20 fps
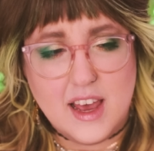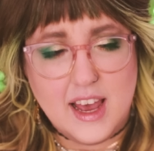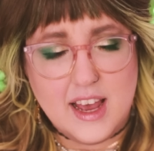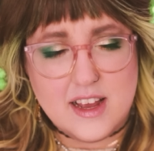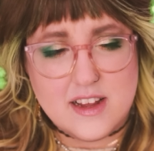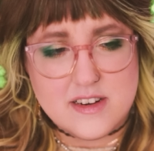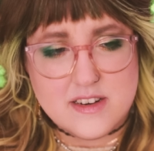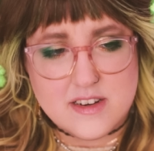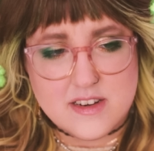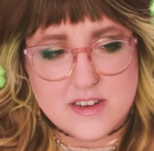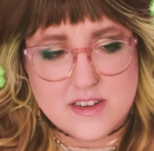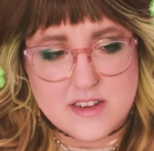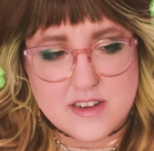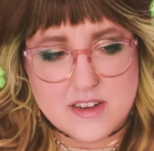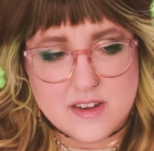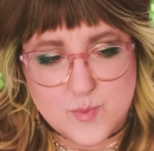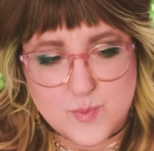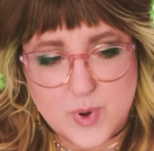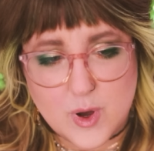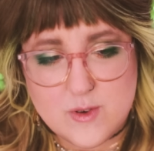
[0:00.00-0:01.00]
And
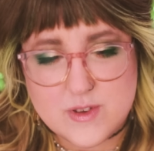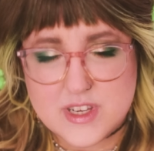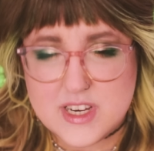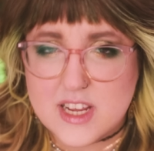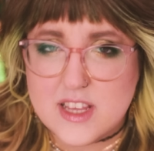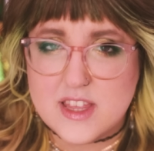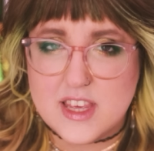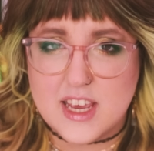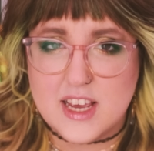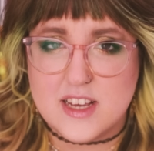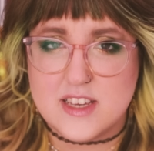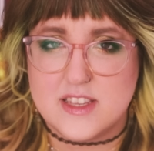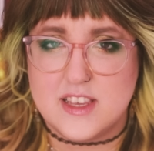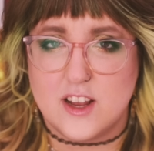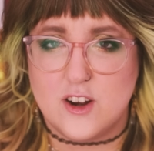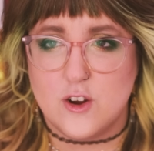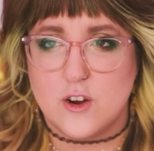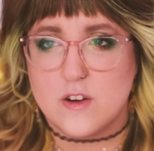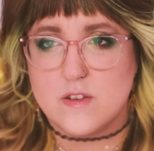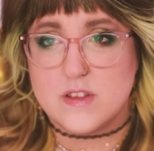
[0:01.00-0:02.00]
posting things
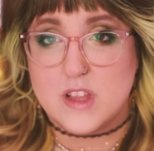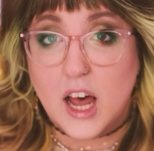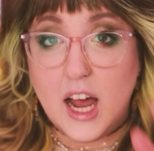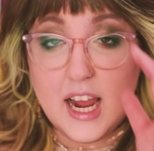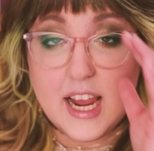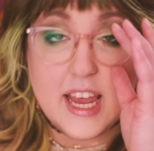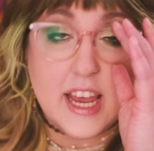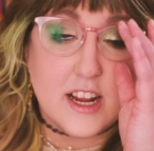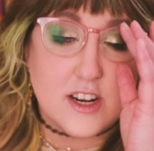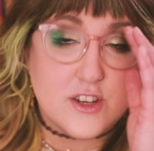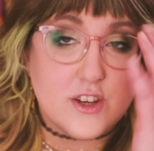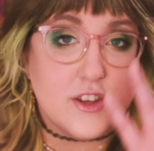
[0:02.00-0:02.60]
that are lying